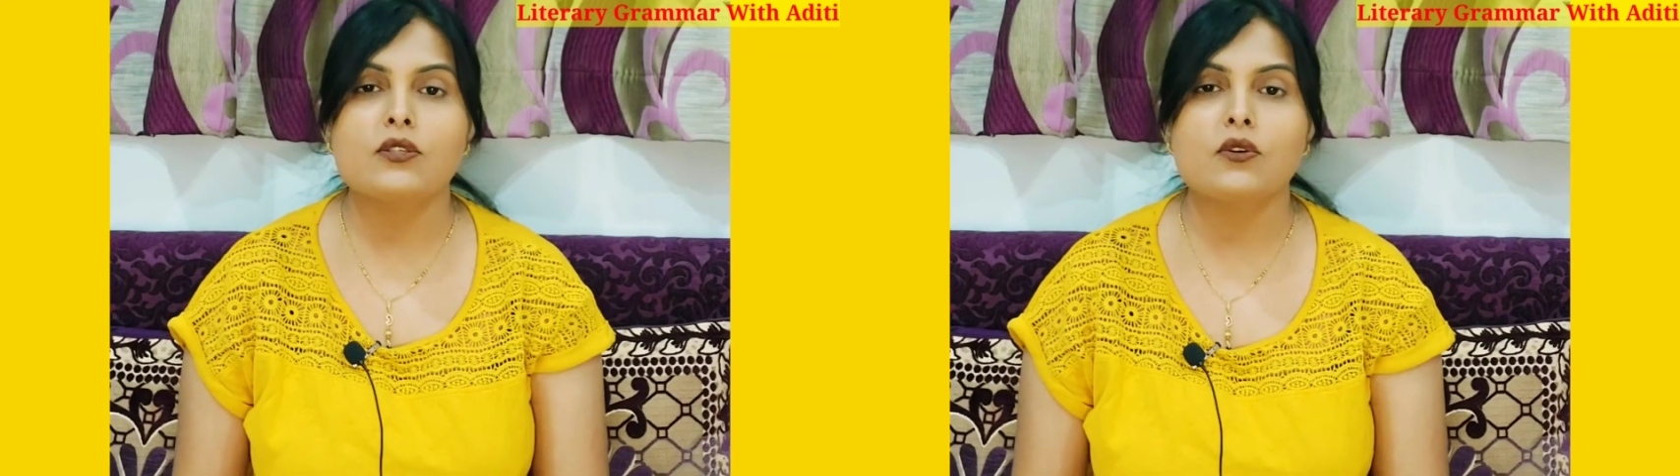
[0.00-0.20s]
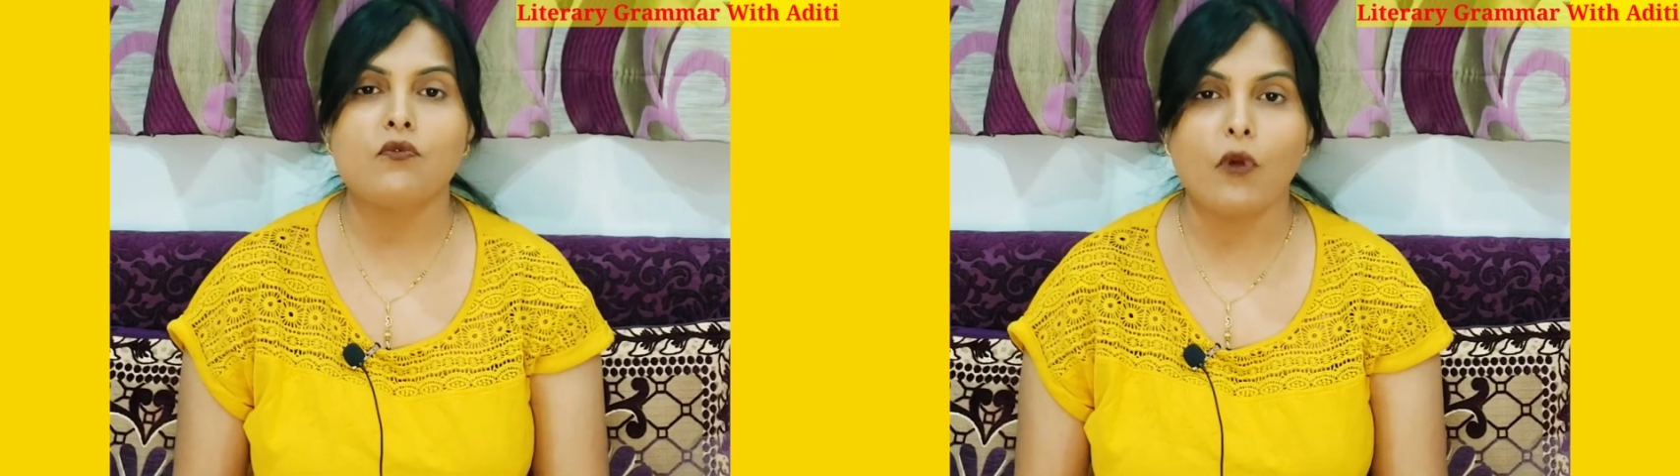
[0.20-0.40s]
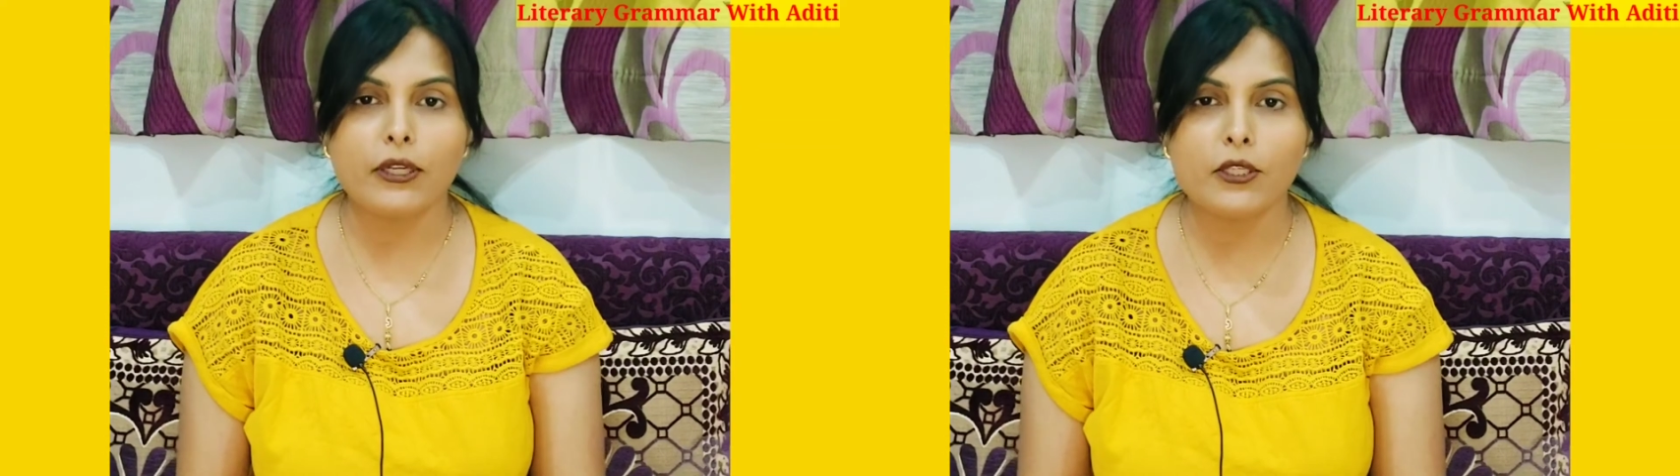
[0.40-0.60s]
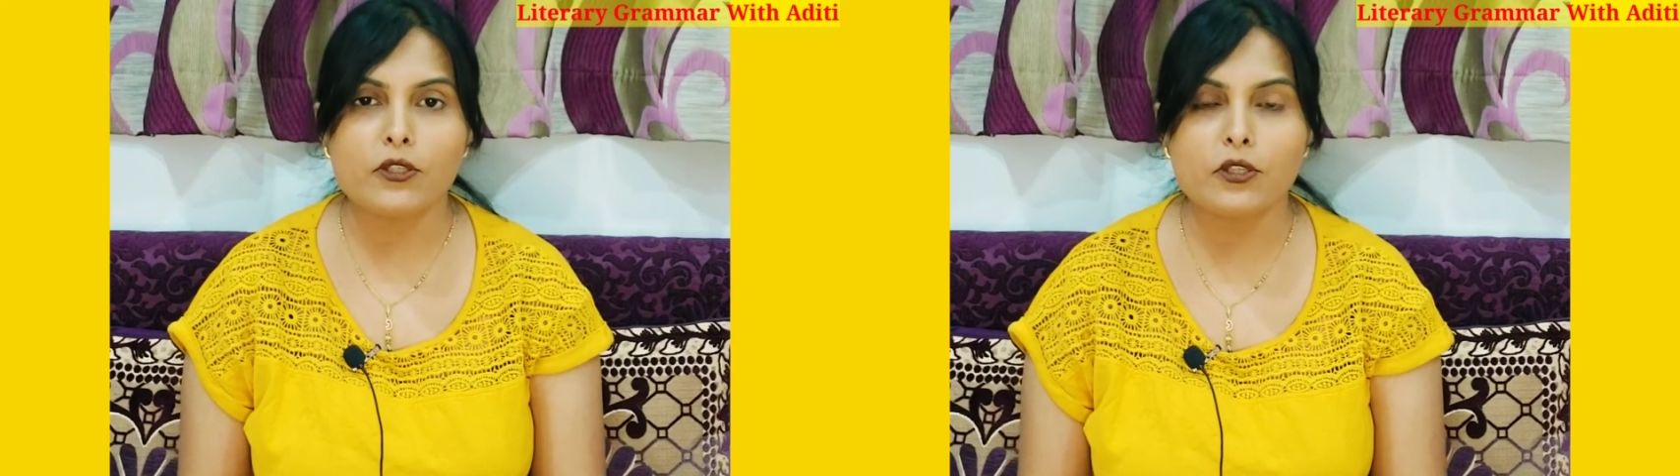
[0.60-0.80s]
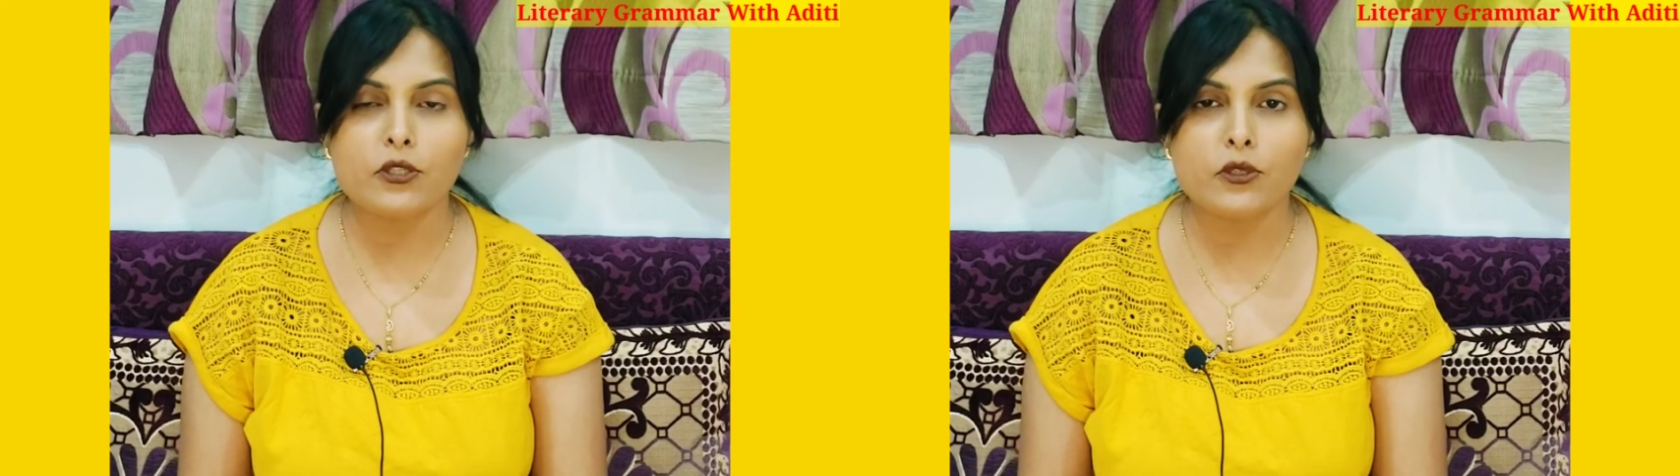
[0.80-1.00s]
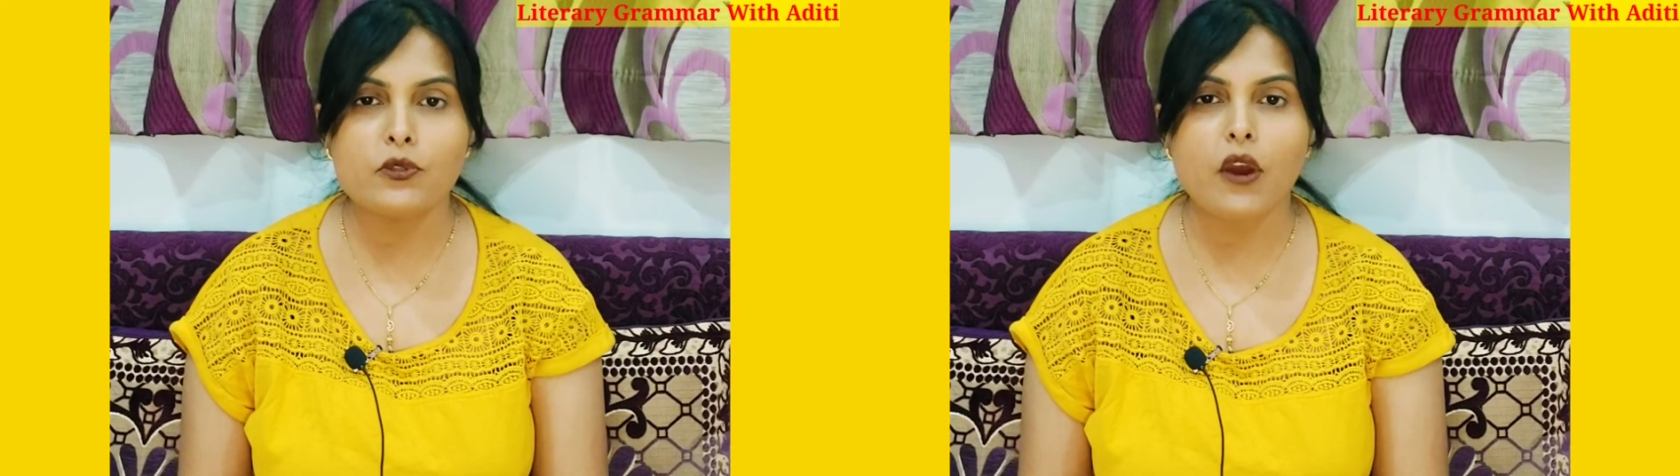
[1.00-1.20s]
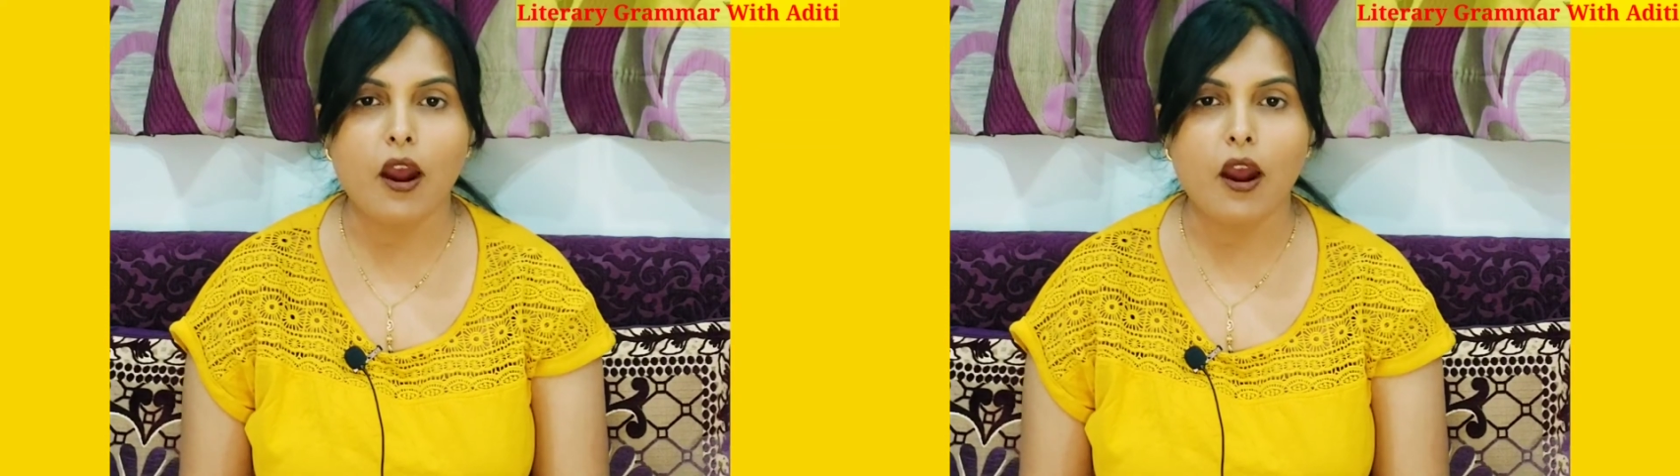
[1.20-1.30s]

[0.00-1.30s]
So what you should do to